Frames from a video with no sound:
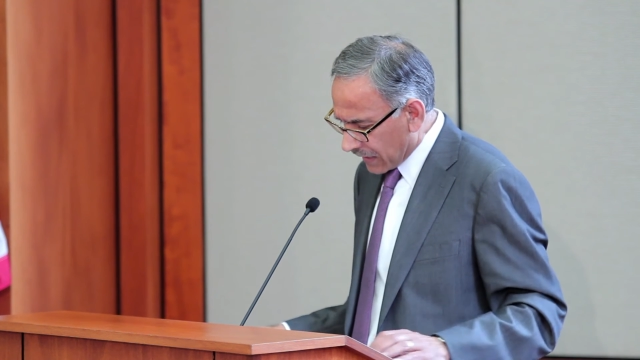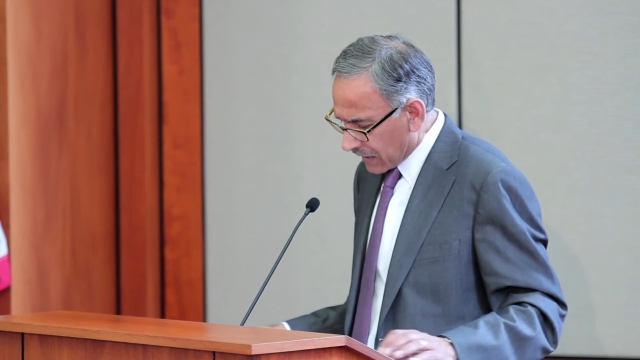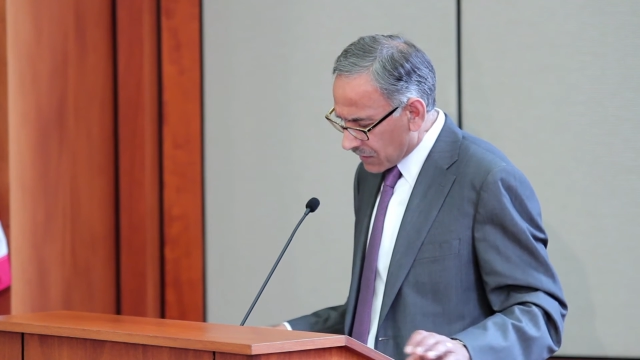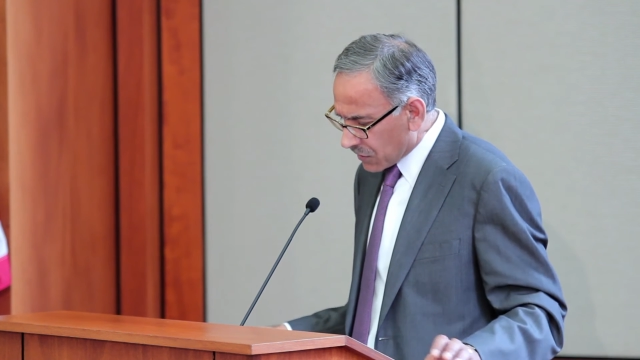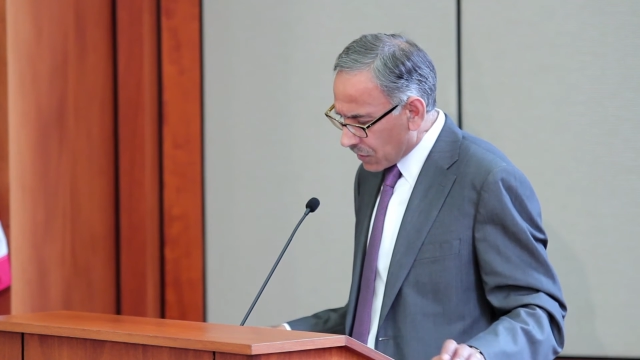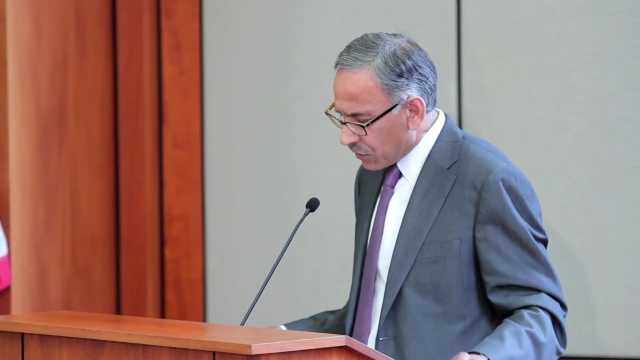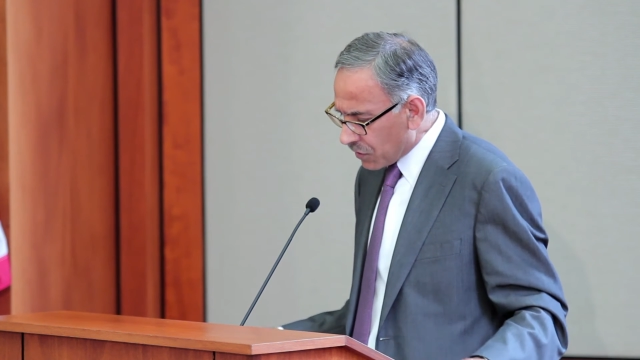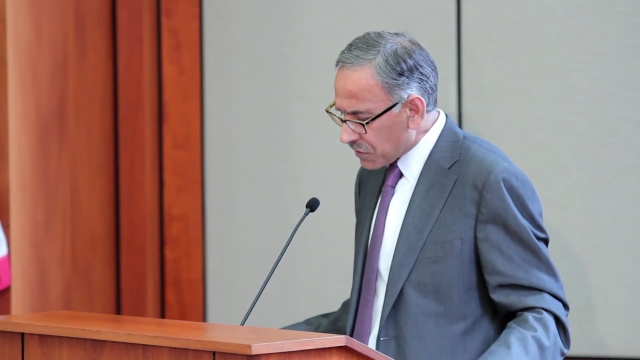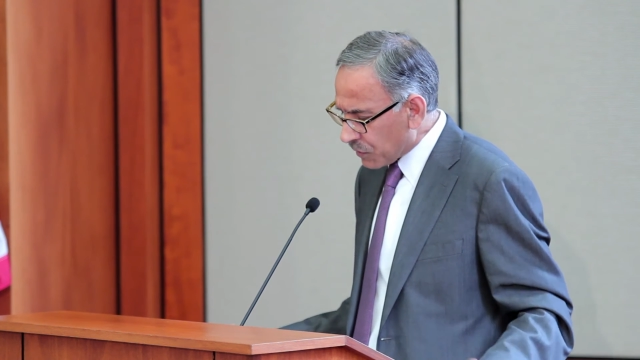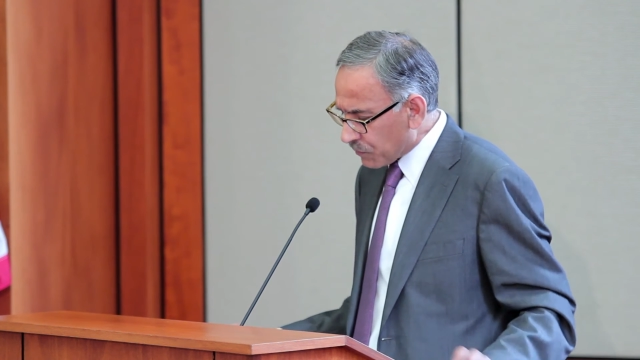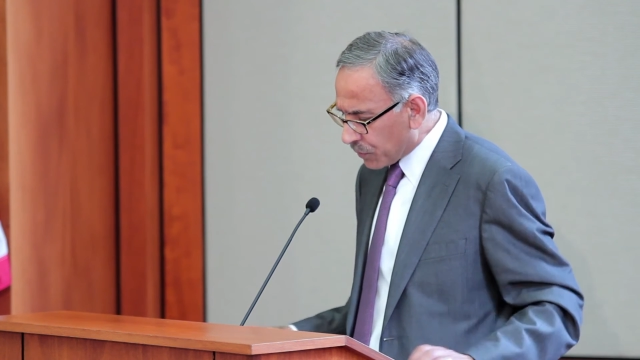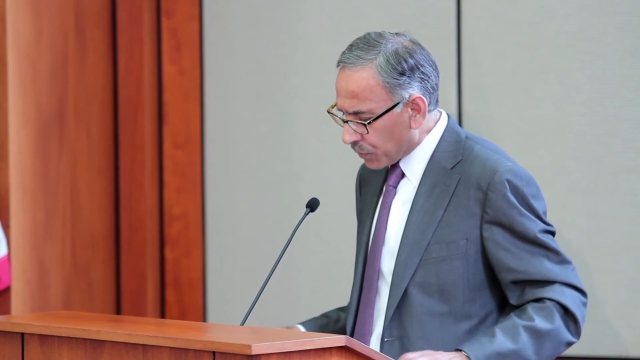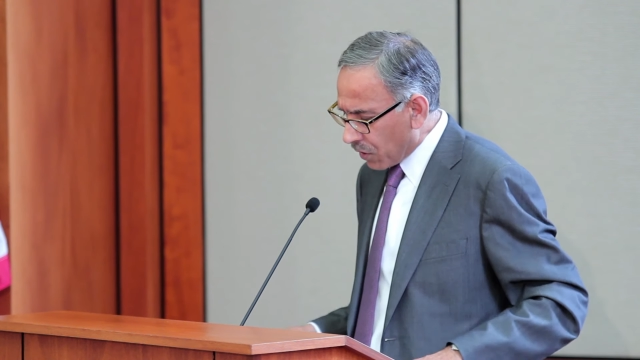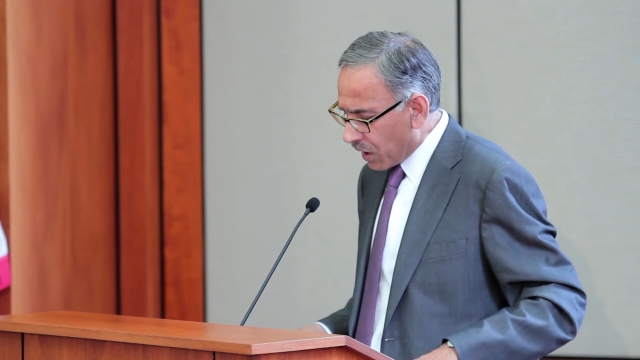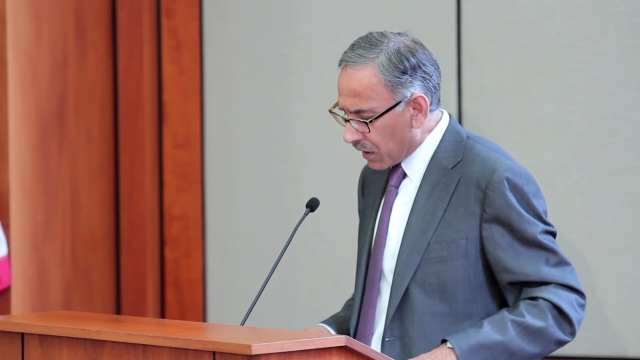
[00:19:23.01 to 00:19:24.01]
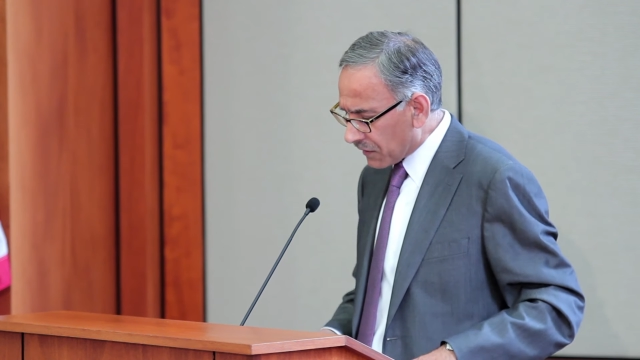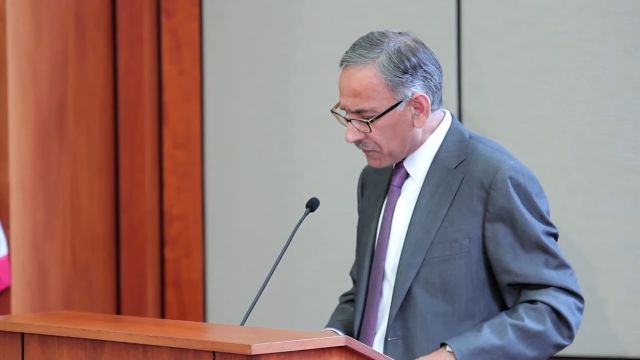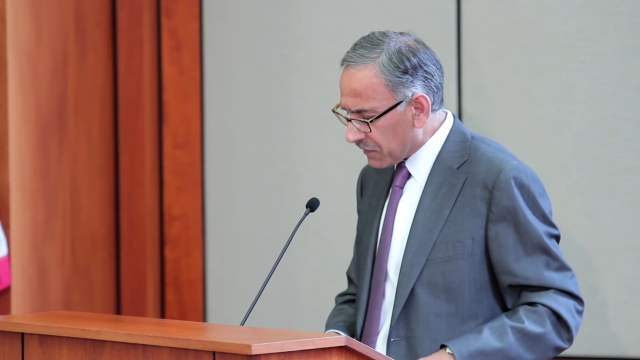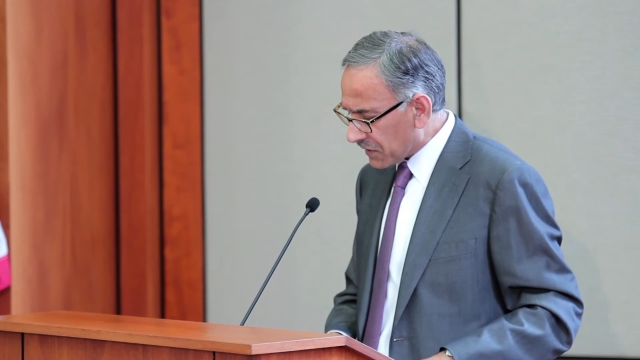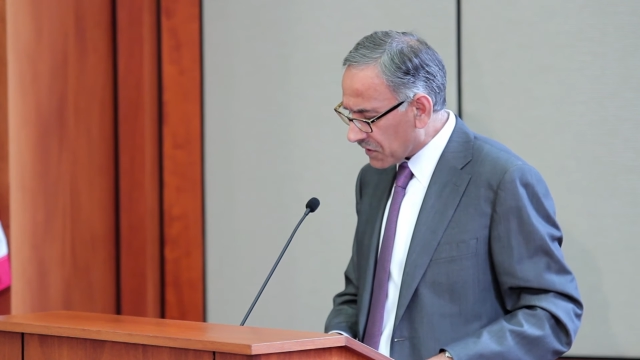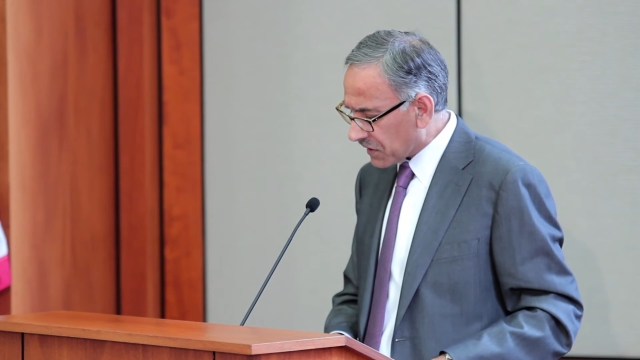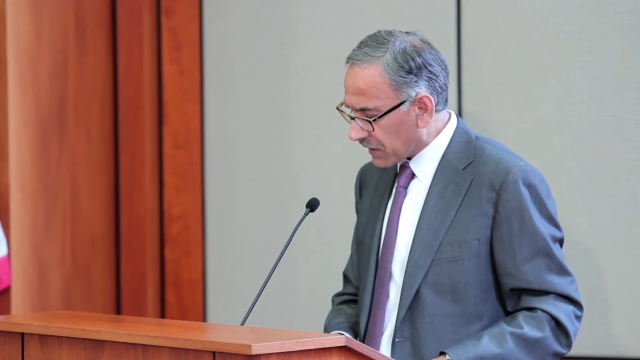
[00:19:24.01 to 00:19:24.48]
So as you put all of
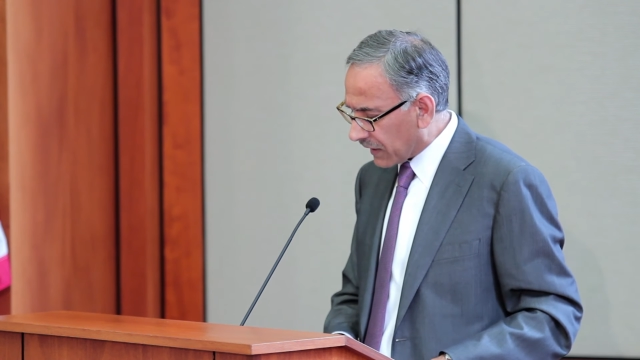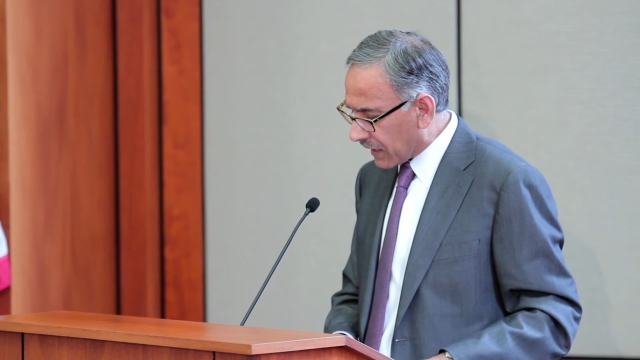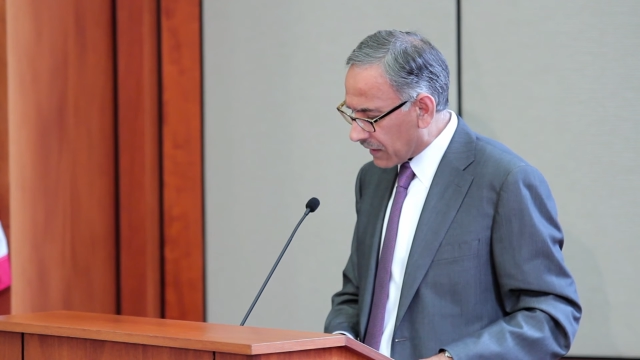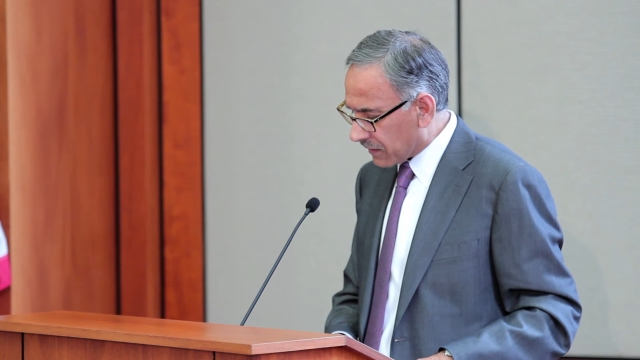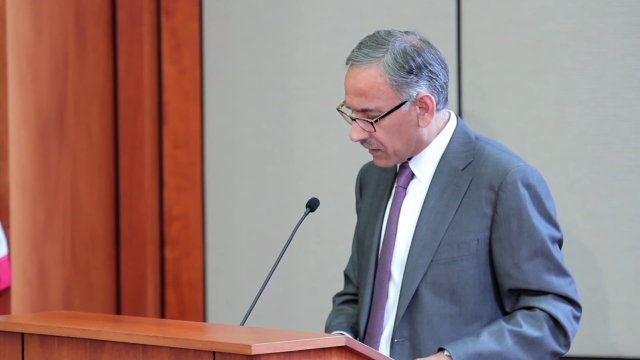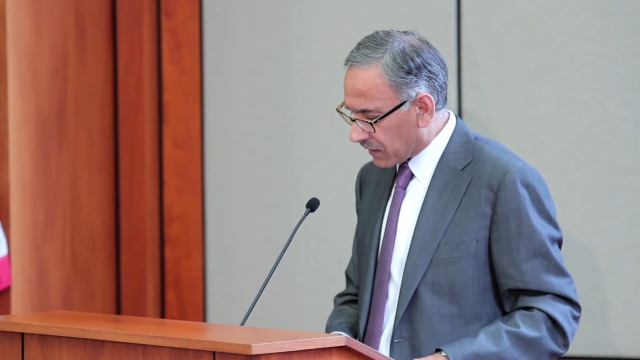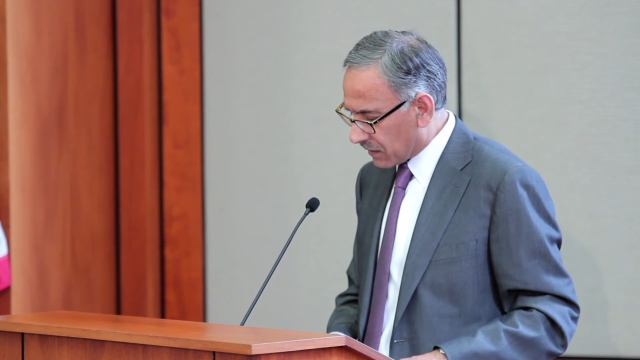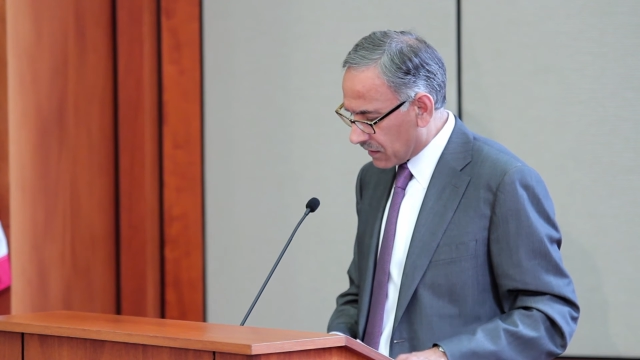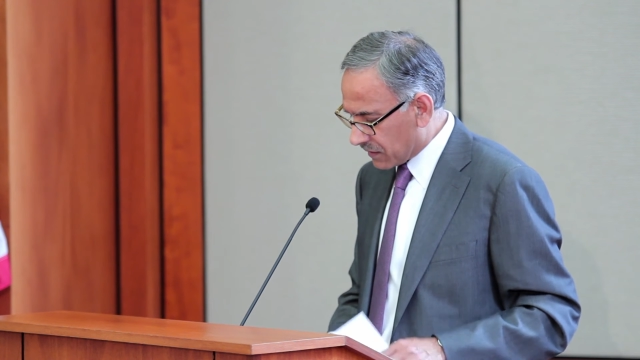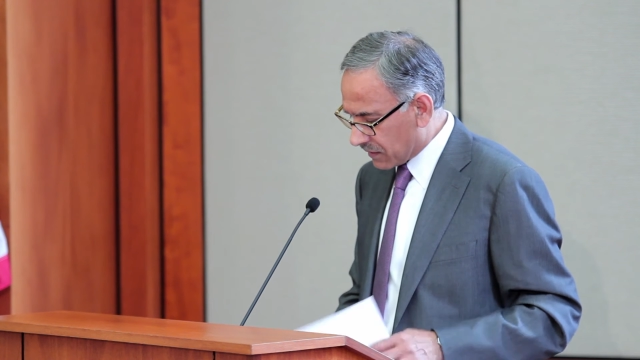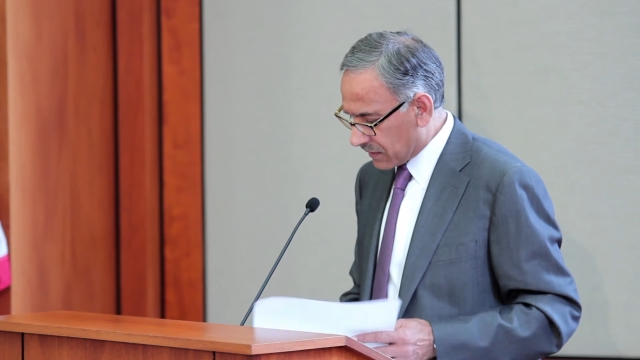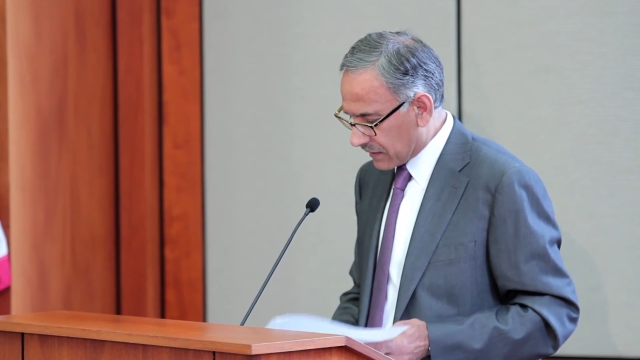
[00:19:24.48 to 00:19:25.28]
this together,